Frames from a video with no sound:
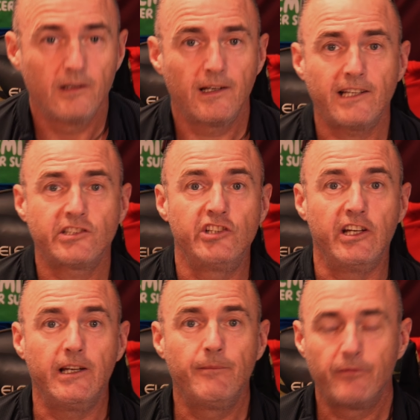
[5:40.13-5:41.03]
Last
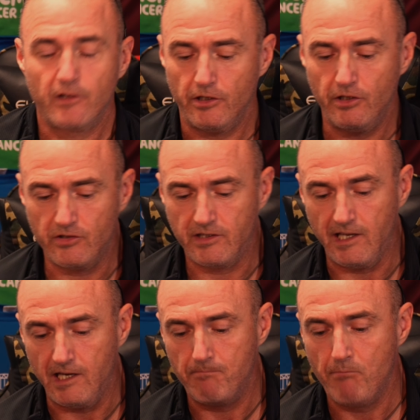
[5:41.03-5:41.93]
year I used
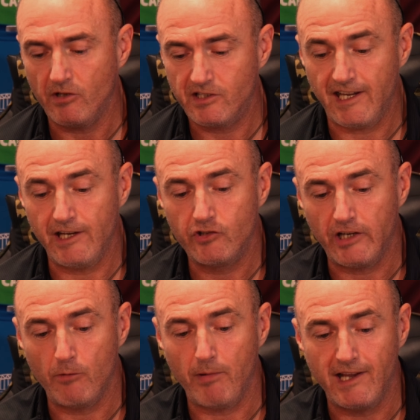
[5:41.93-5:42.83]
the Montane
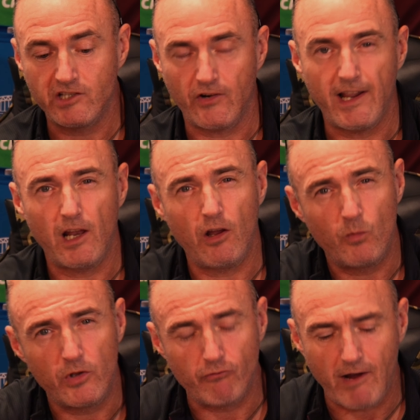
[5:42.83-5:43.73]
Trailblazer 8 along
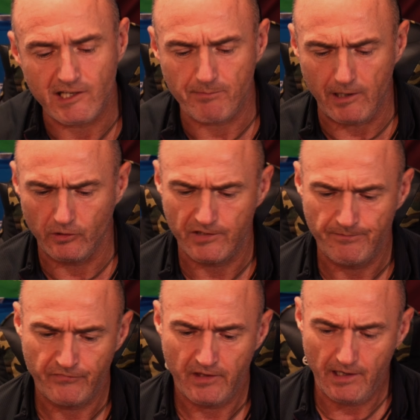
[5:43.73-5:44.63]
with a race belt,
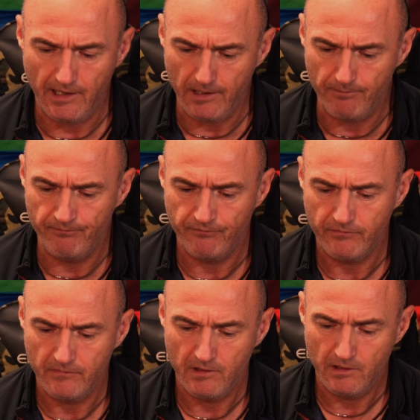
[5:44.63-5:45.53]
and
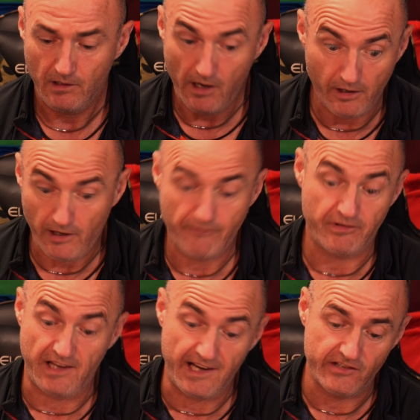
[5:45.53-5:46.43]
I got
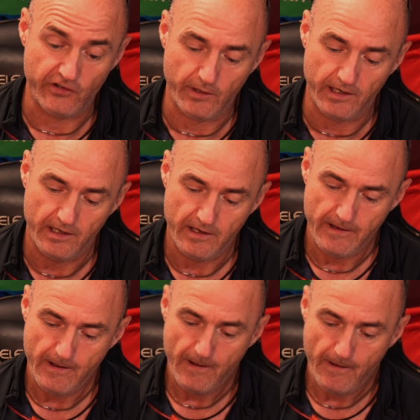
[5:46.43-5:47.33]
everything into it.
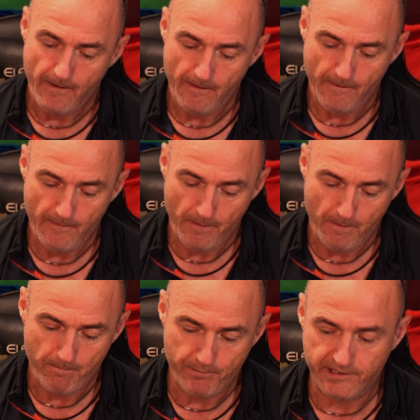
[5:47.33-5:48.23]

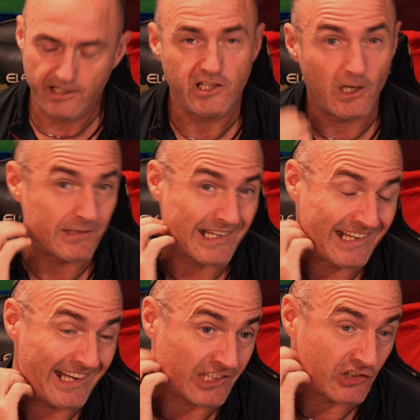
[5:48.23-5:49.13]
But this year I'm
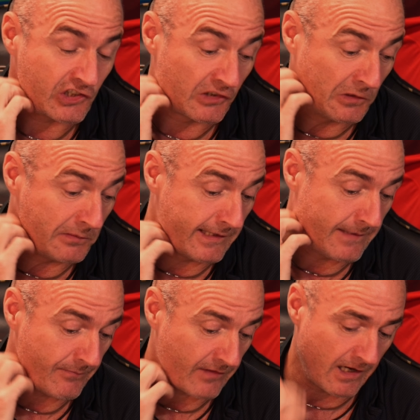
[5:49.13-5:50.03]
taking extra stuff with me,
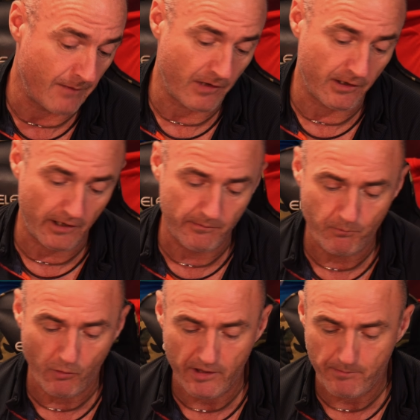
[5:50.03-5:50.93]
and
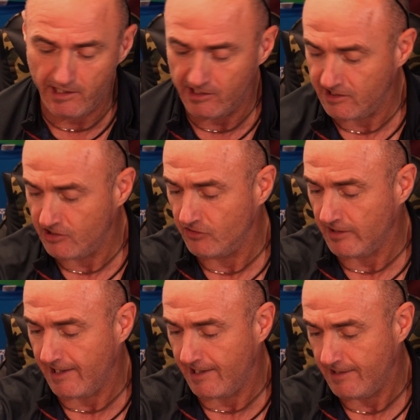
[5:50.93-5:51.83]
one of the biggest issues
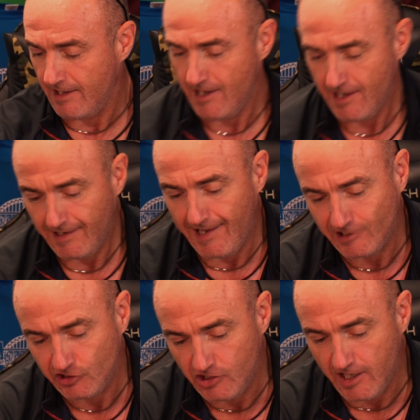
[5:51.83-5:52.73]
I had
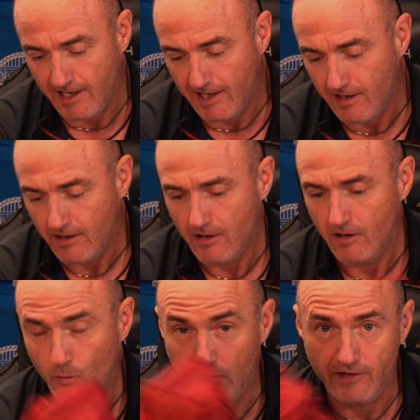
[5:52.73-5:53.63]
last year
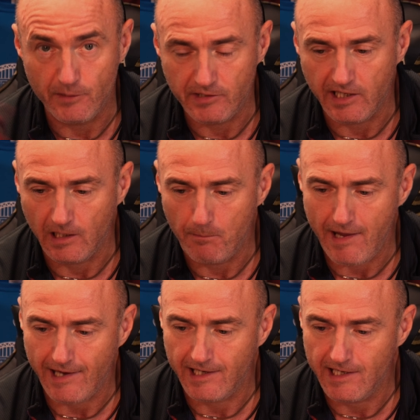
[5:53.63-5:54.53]
with this particular
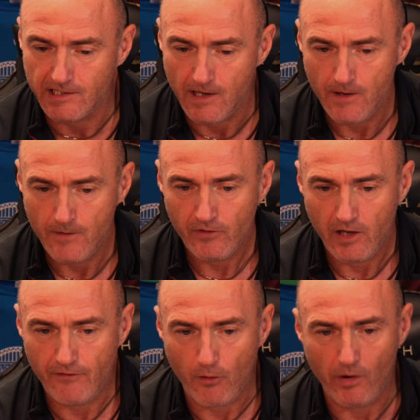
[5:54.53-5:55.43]
pack is
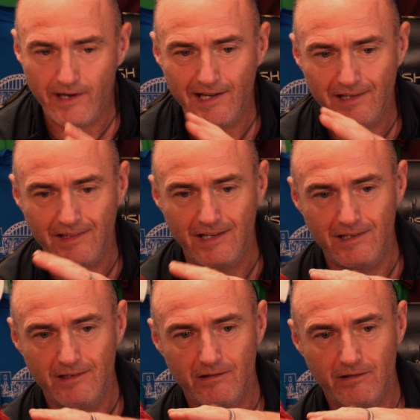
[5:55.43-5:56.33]
if I wanted
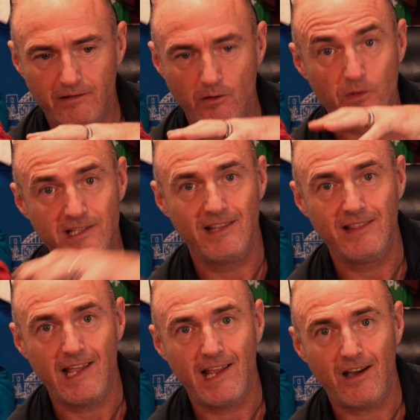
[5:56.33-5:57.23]
anything that was in
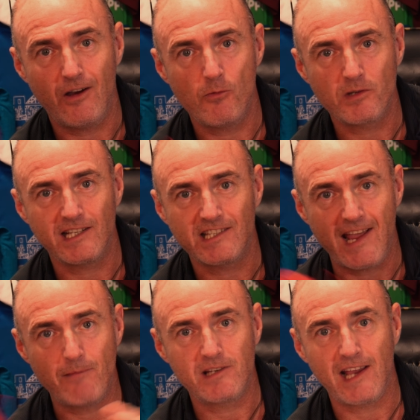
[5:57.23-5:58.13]
there, I almost had to
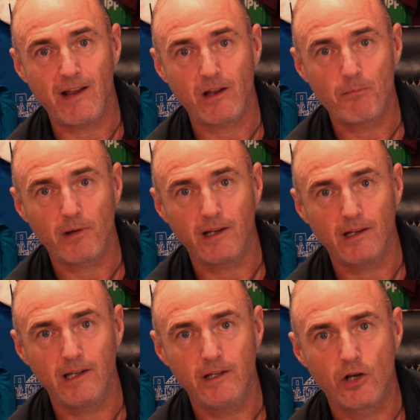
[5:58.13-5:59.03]
empty it out
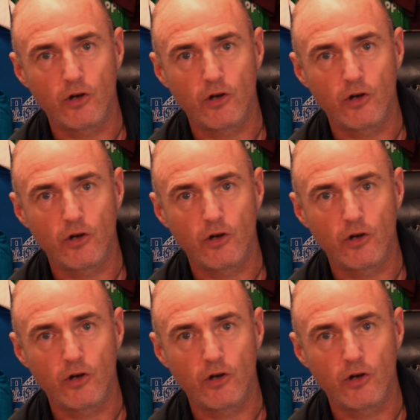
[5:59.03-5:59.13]
completely.